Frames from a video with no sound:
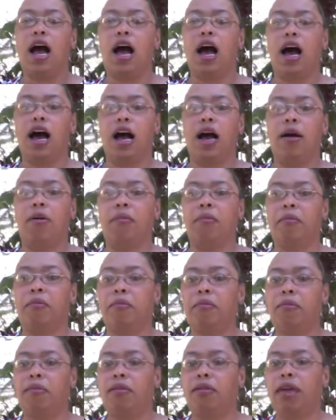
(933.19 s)
And
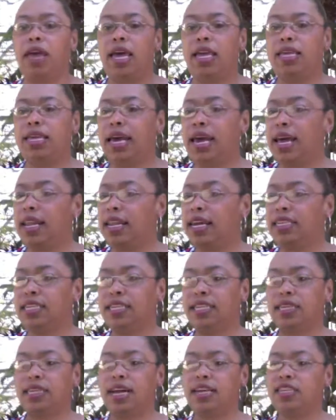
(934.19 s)
yeah,
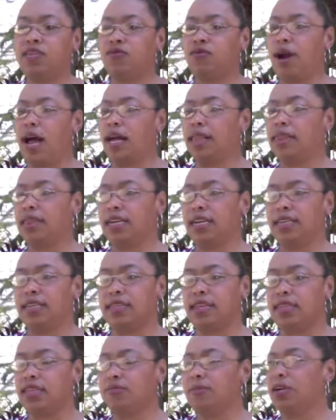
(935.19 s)
let's rock this.
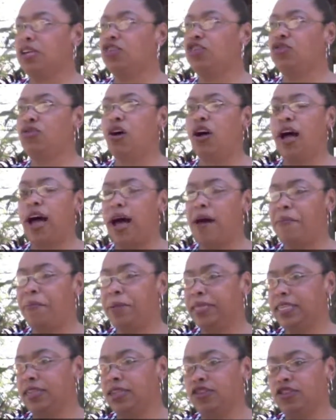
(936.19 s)
Because you all have
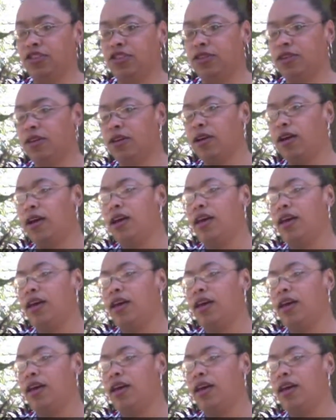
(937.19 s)
potential.